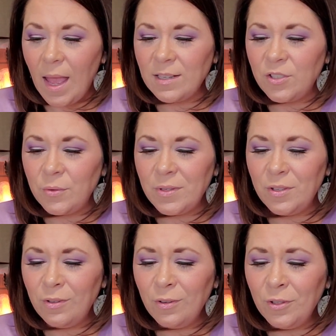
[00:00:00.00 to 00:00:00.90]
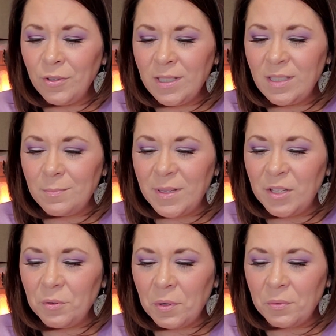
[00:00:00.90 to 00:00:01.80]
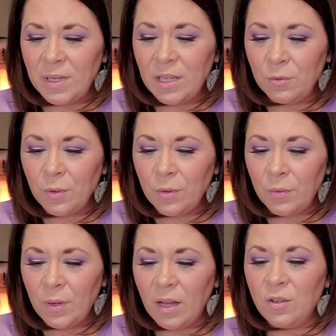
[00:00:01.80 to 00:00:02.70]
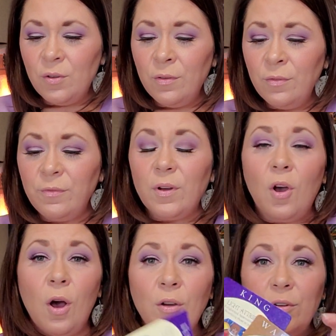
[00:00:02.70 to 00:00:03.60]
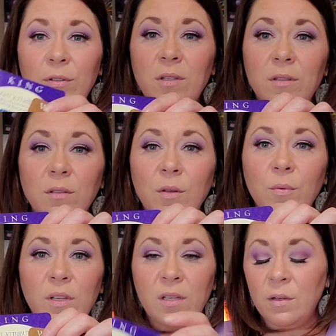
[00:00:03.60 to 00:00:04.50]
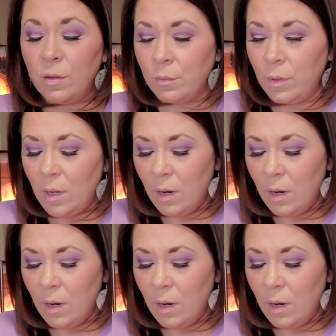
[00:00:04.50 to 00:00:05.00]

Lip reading: And so you're learning to be your own hero, and you've conquered the lower ego.